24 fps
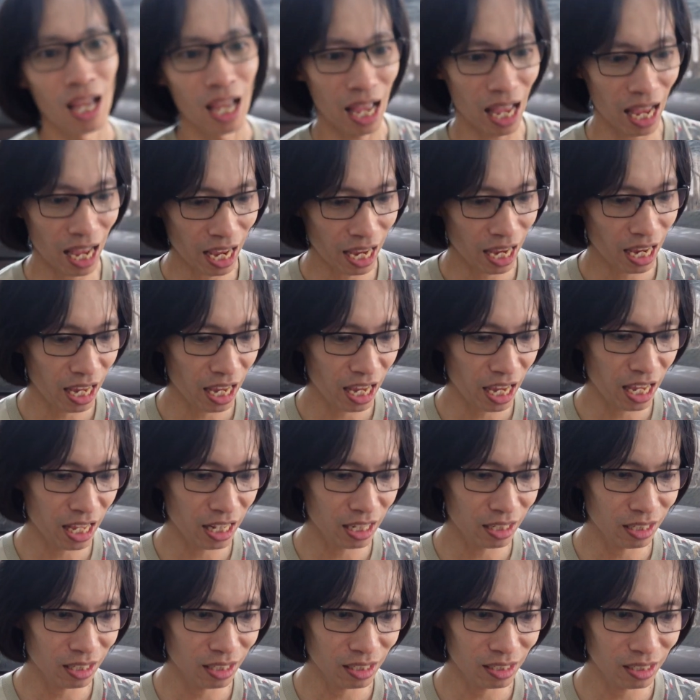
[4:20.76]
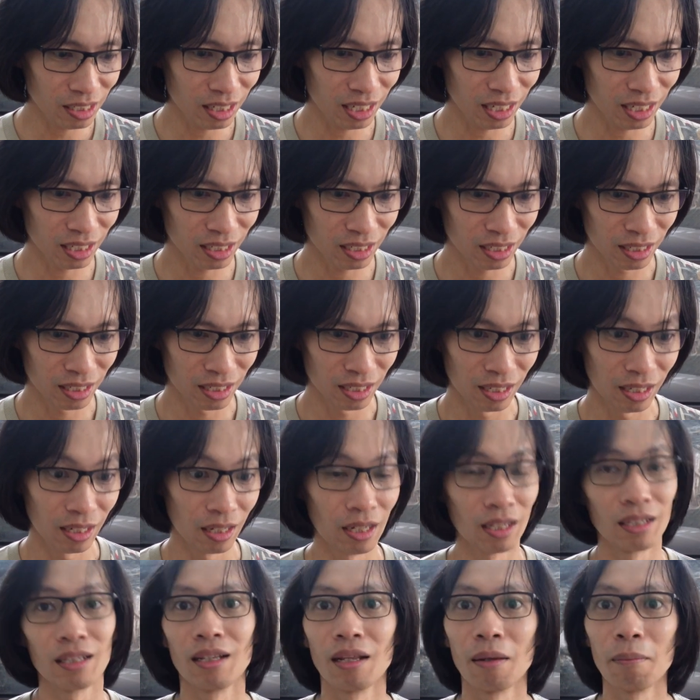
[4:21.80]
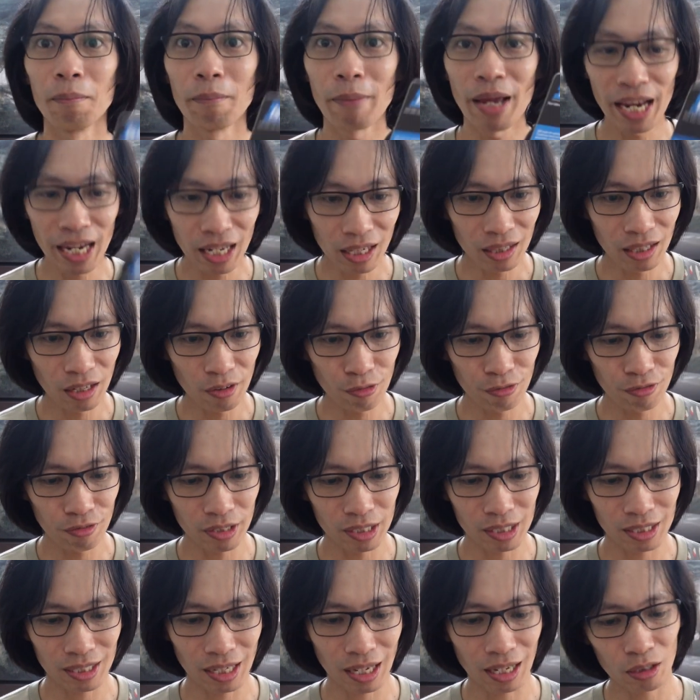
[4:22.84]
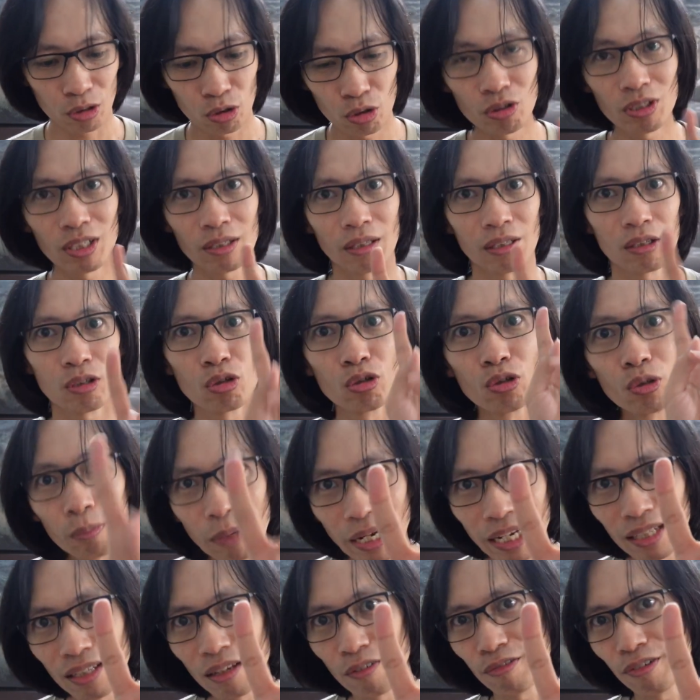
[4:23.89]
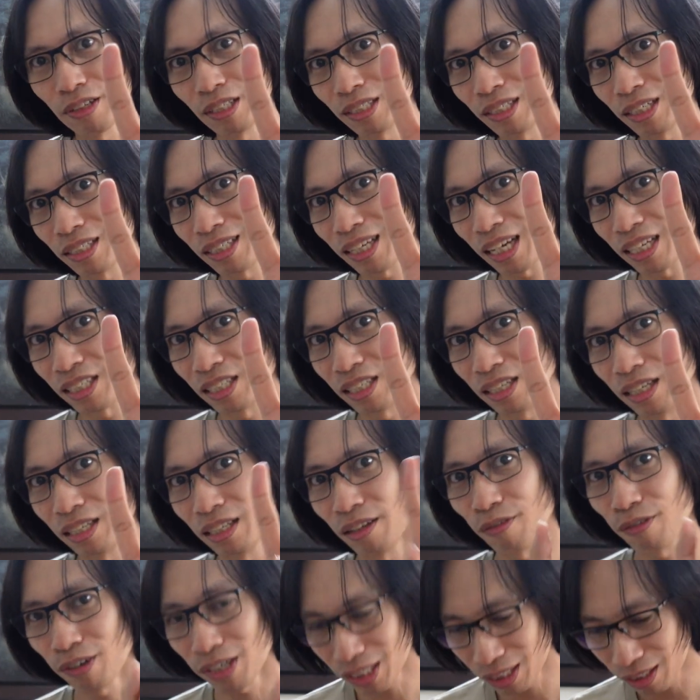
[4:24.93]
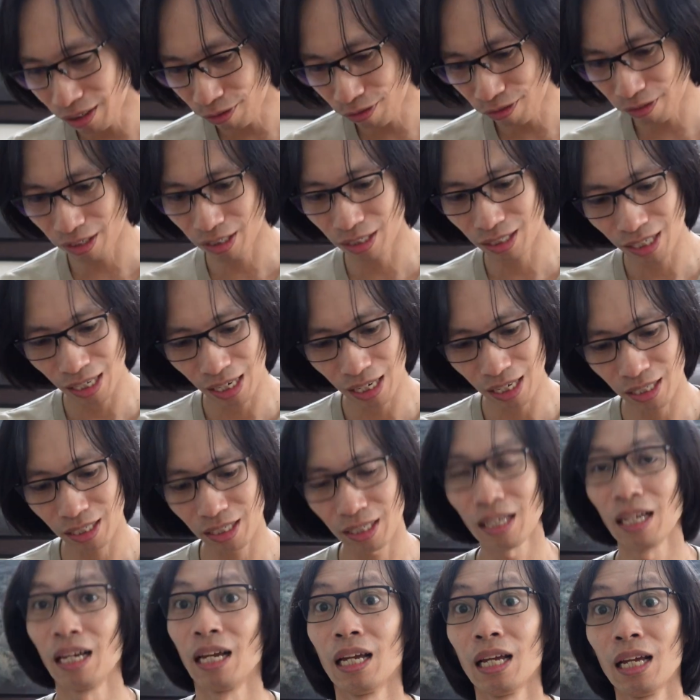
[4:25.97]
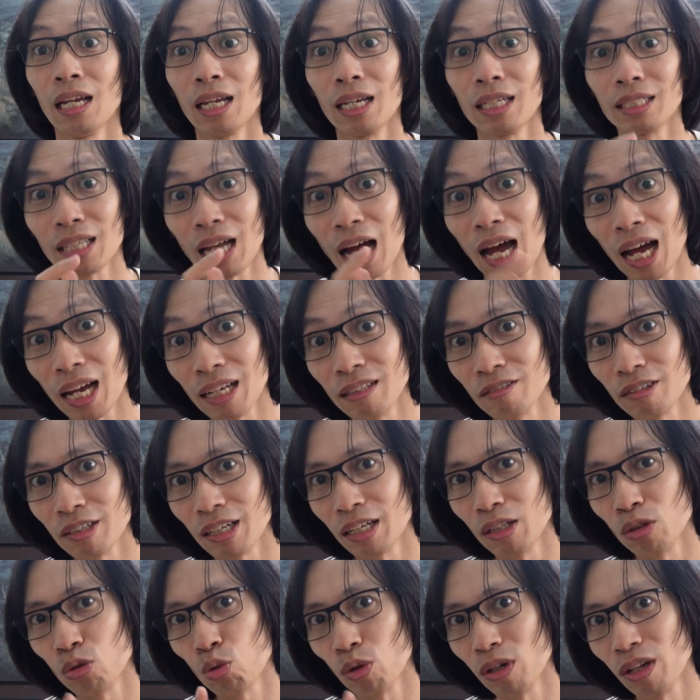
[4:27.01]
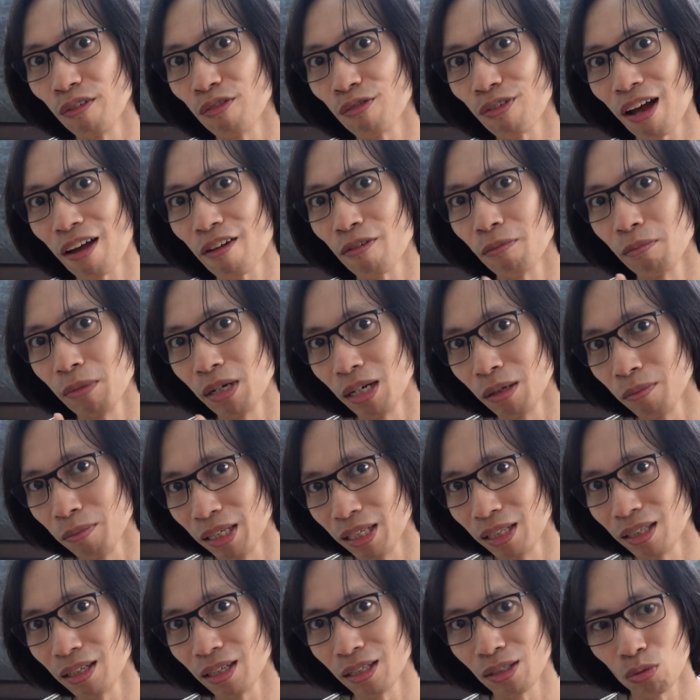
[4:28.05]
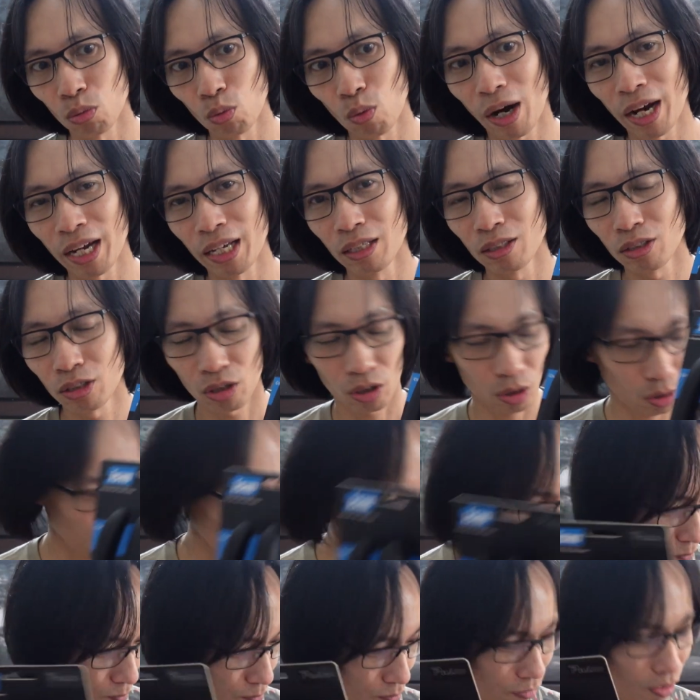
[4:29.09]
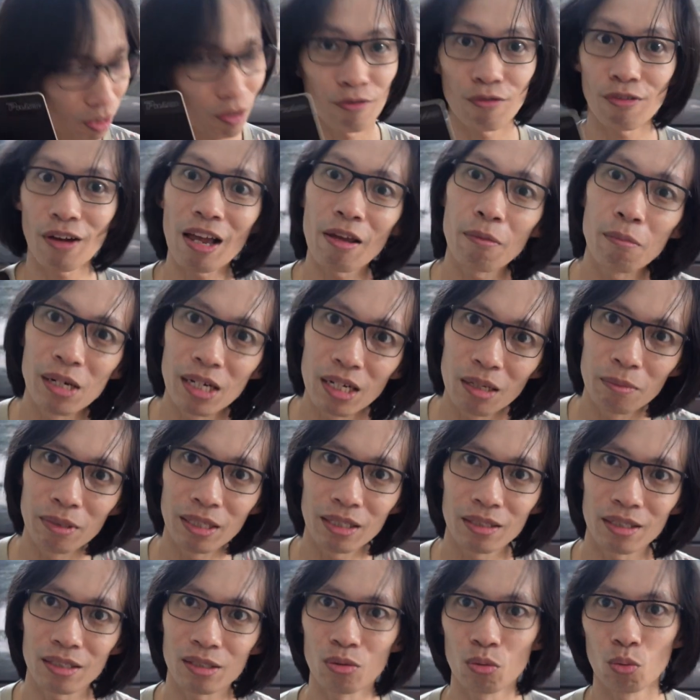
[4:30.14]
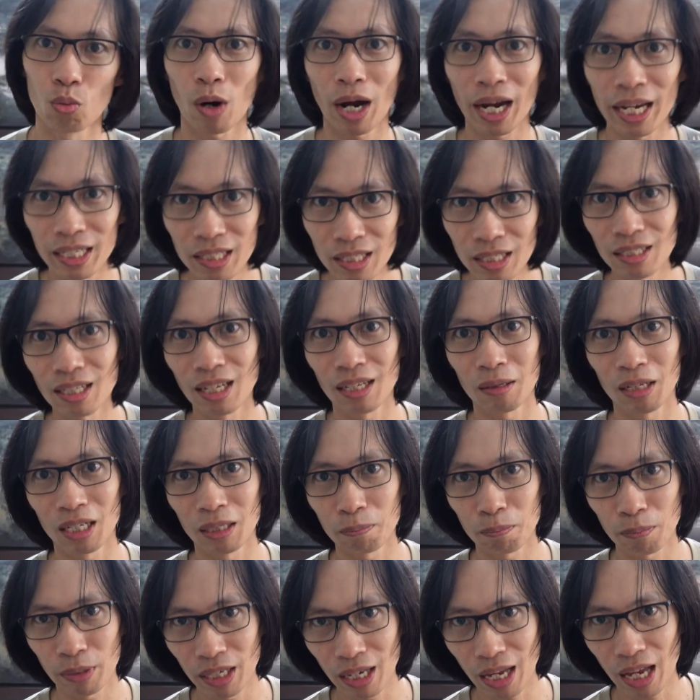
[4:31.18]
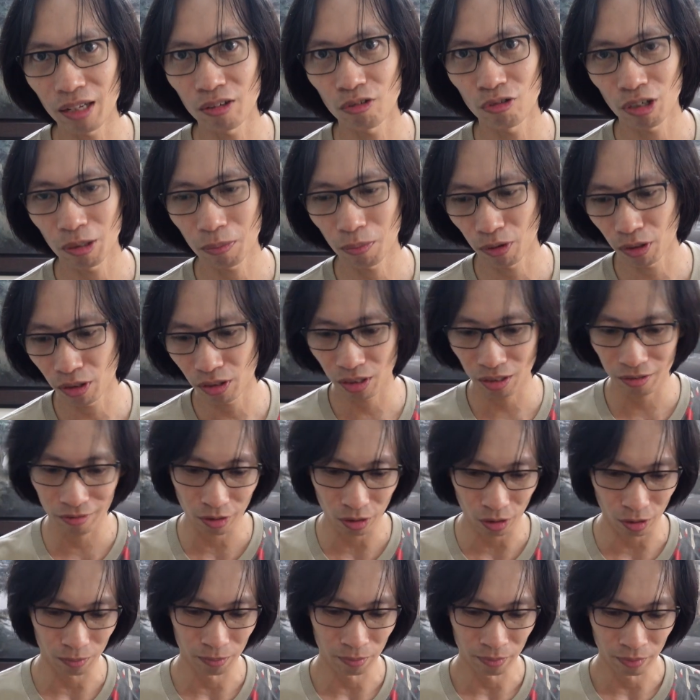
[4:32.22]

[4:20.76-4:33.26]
and the main difference, there are two main differences actually. The first difference is 125 millimeters wide, so 5 millimeters wider than the PN 3.0.